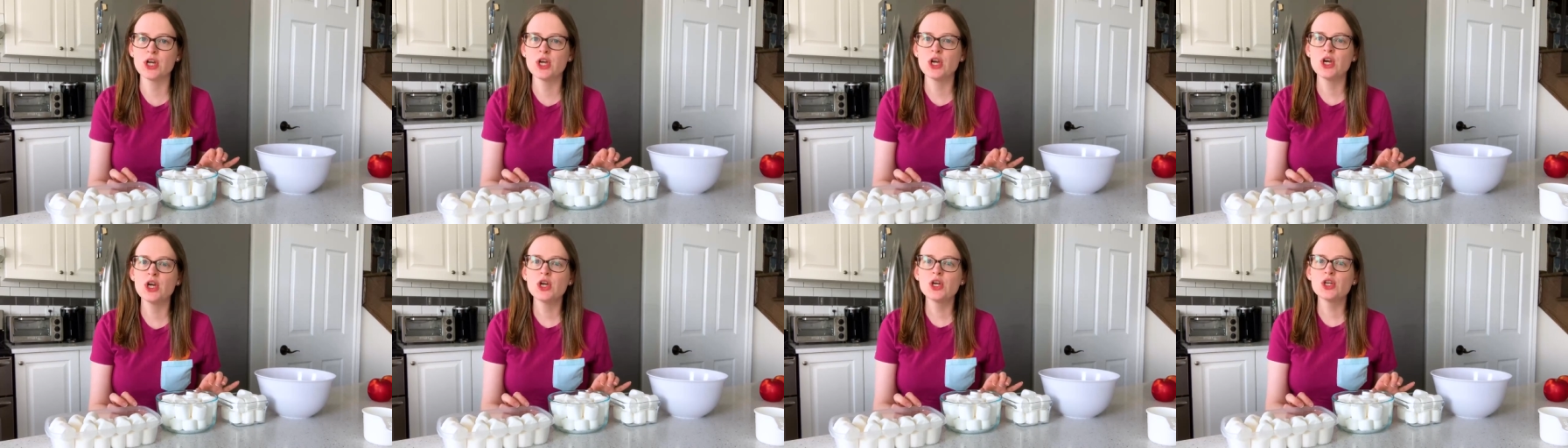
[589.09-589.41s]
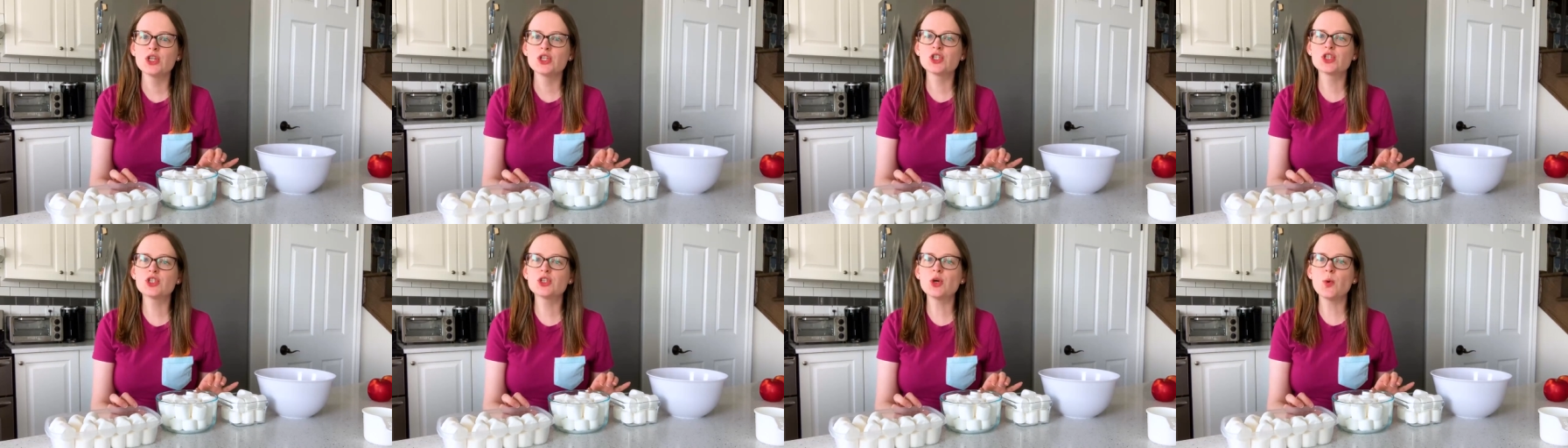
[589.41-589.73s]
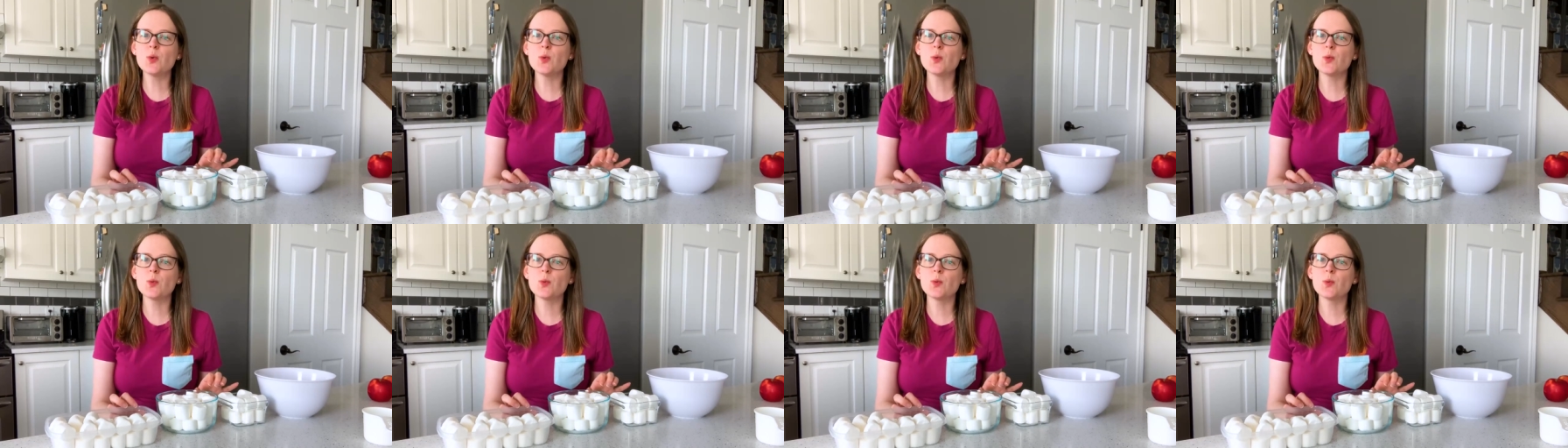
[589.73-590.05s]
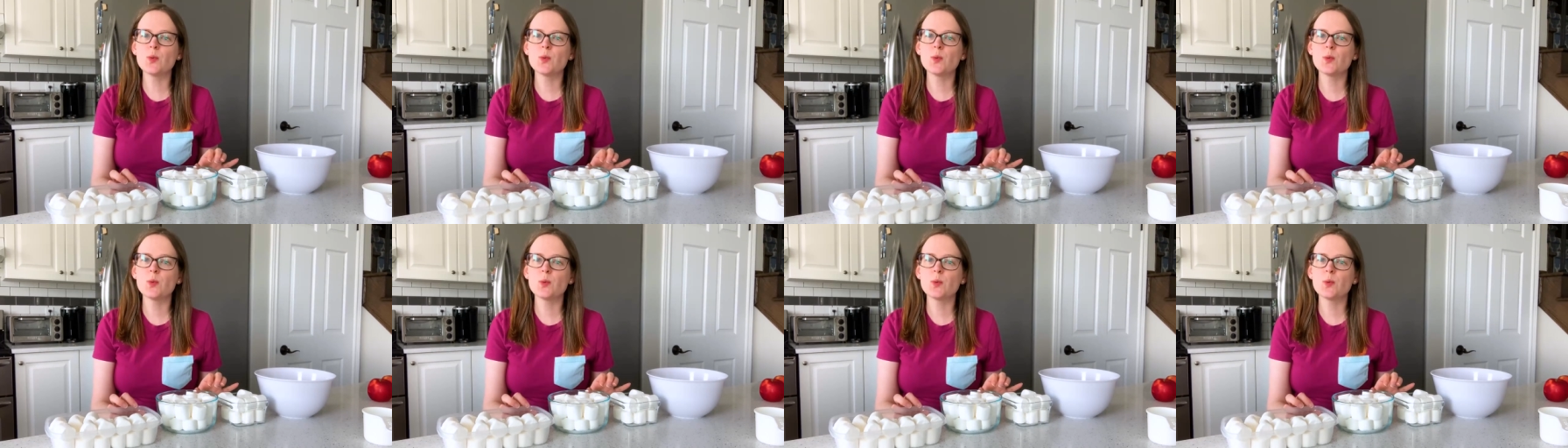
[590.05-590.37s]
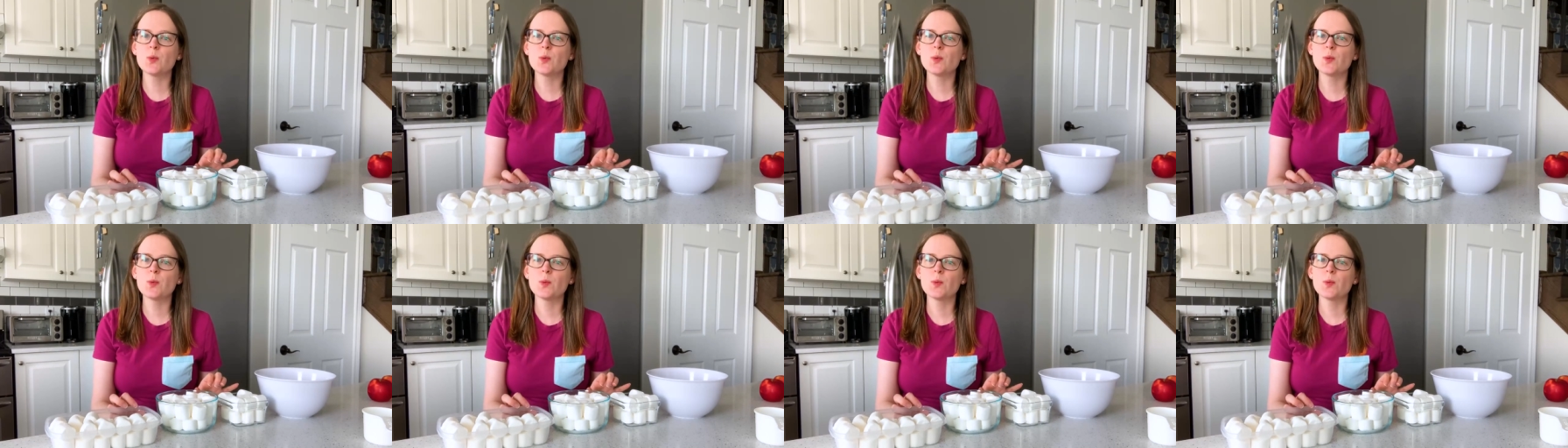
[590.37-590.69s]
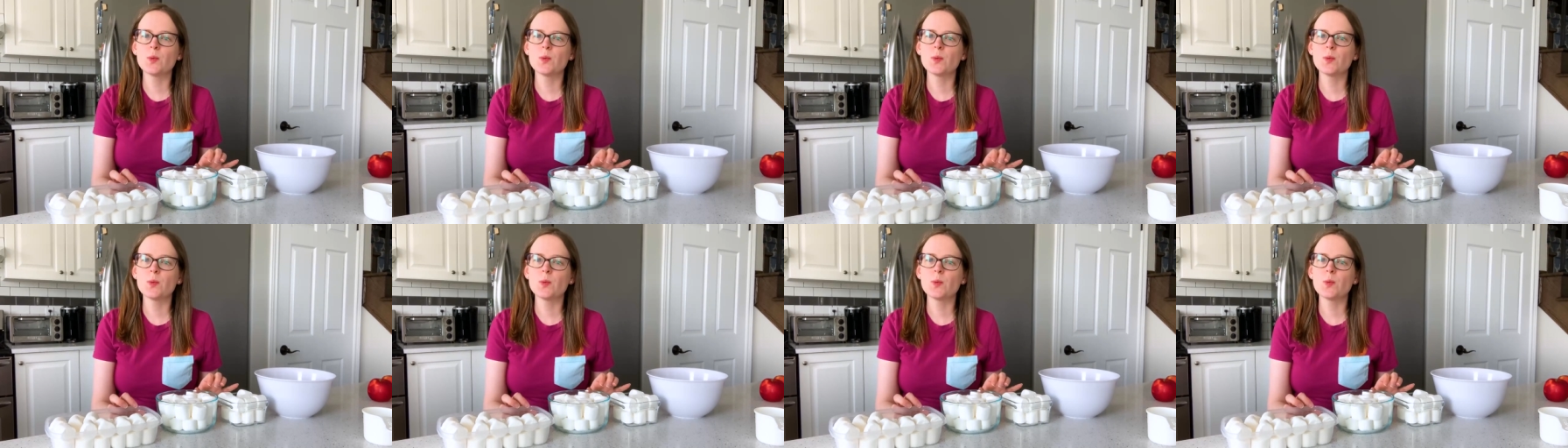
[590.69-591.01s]
So
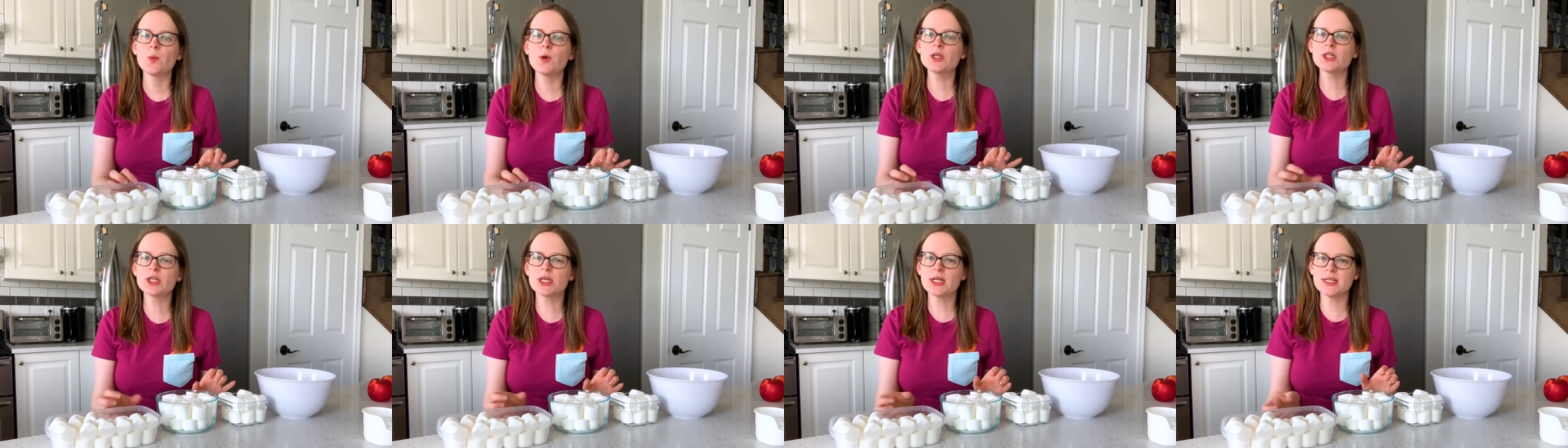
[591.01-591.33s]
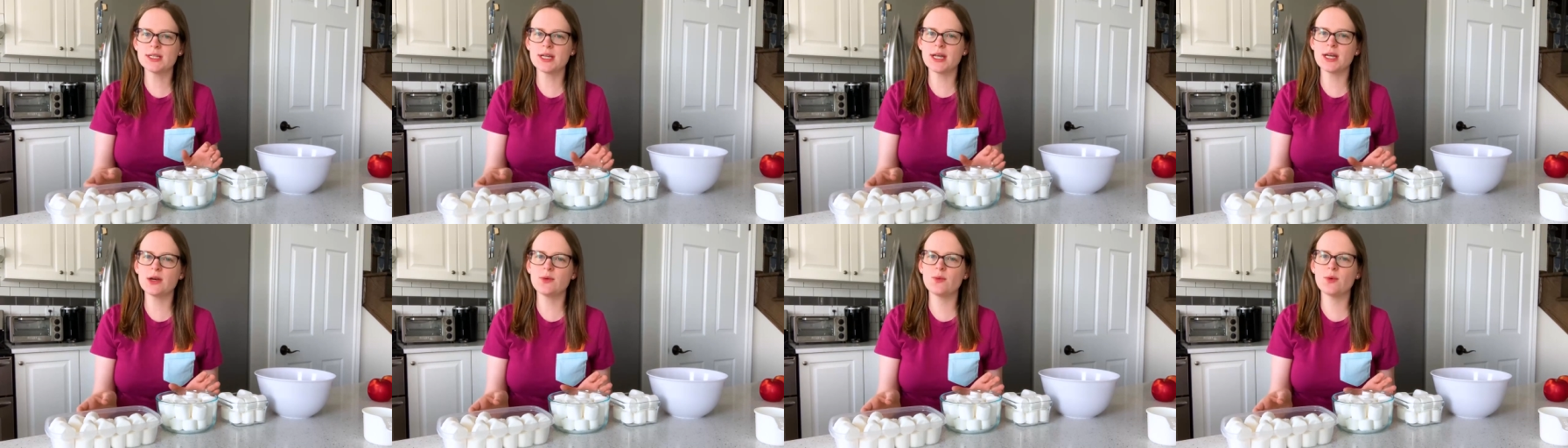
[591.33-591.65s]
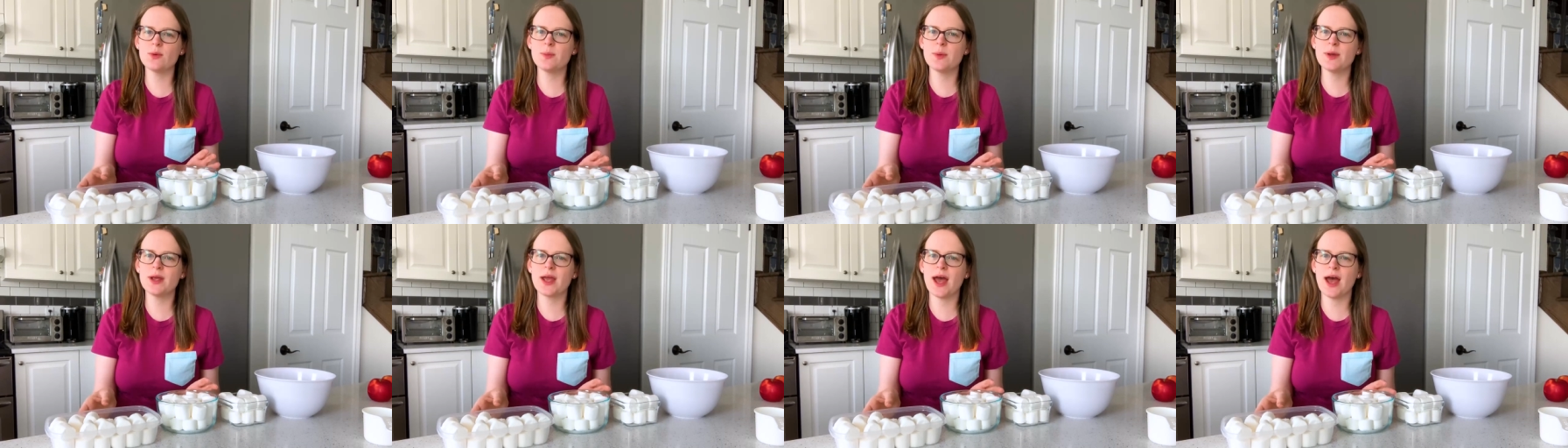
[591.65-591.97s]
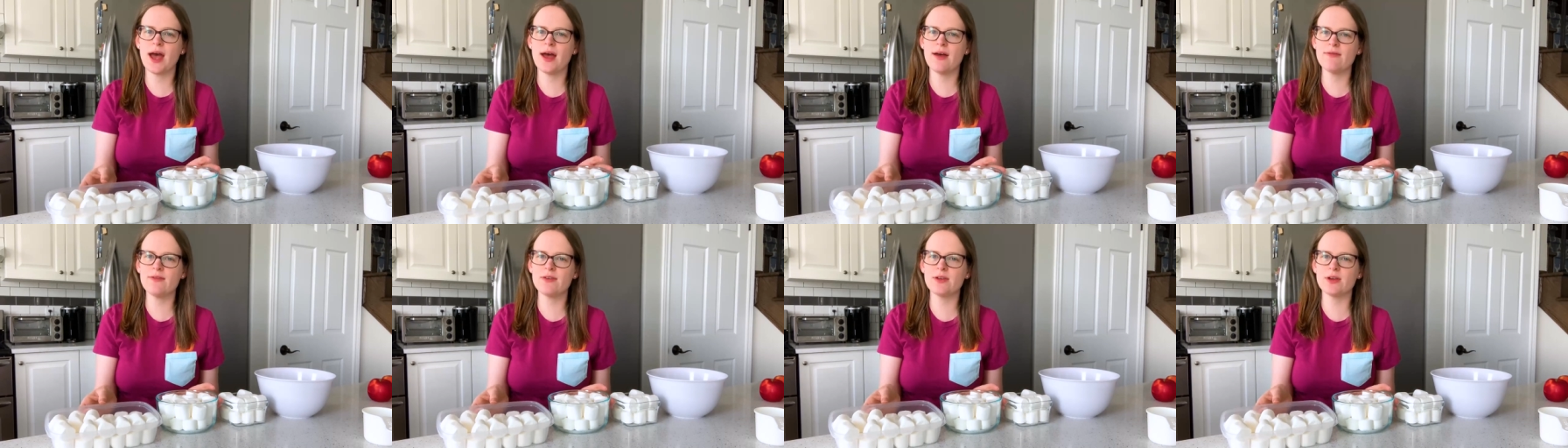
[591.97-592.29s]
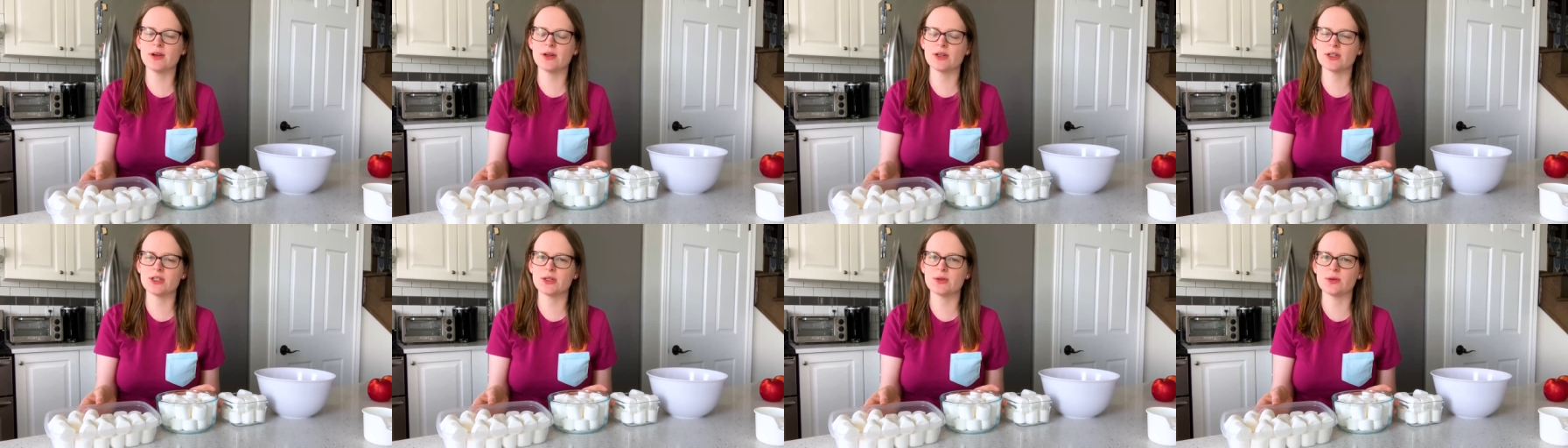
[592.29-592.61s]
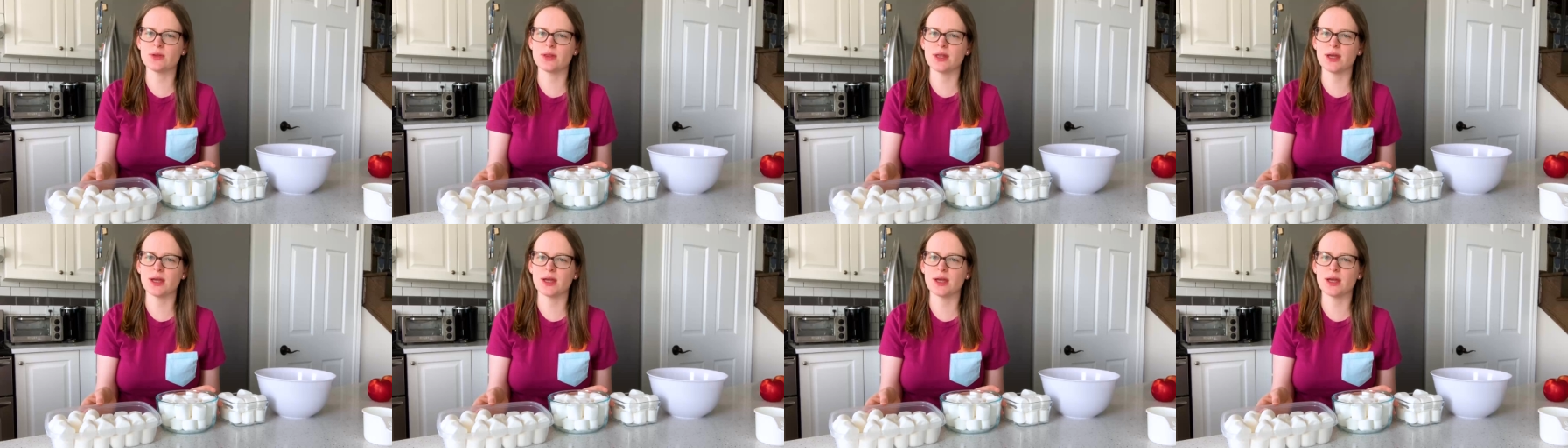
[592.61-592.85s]
which container would be heavier, do you think?